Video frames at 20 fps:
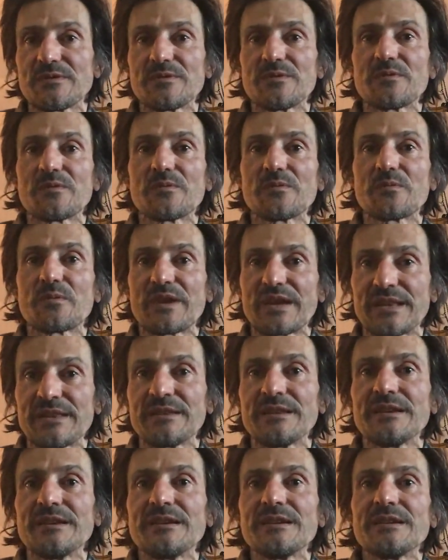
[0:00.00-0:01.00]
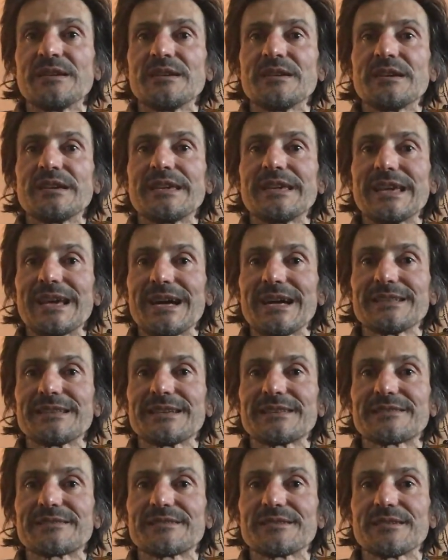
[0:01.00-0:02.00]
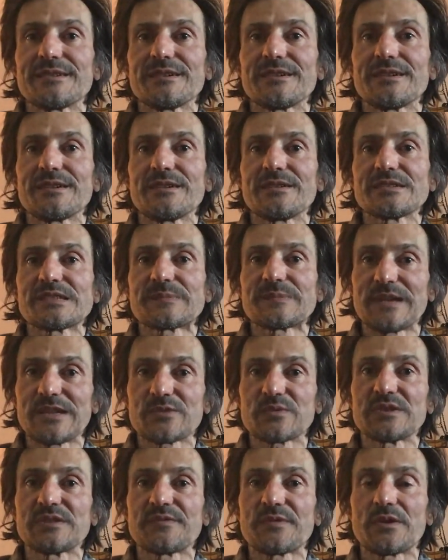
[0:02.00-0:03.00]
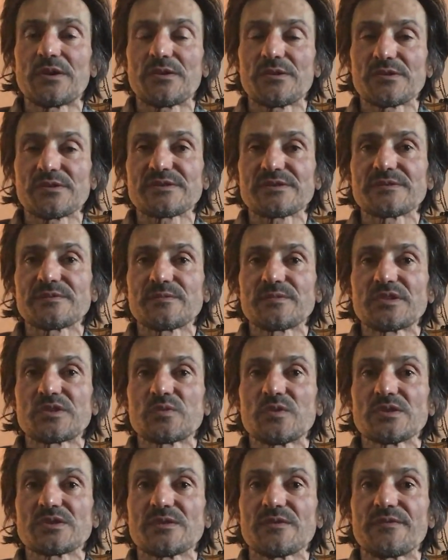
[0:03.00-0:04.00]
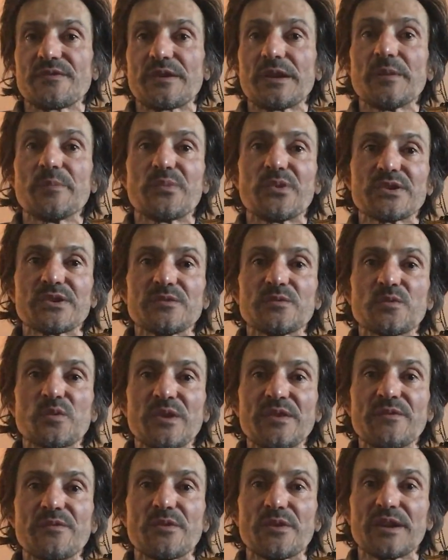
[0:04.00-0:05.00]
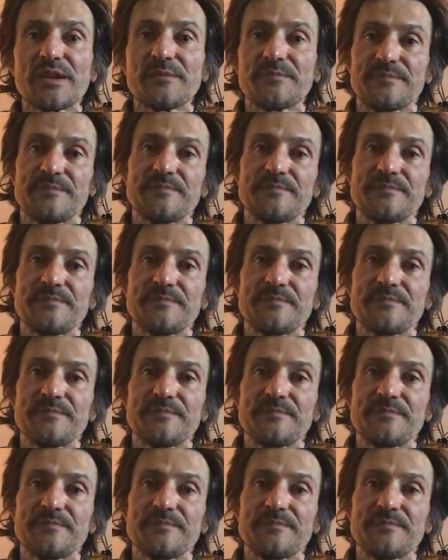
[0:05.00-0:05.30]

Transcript: win he had at Spa 24 Hours, which was a very important win for him.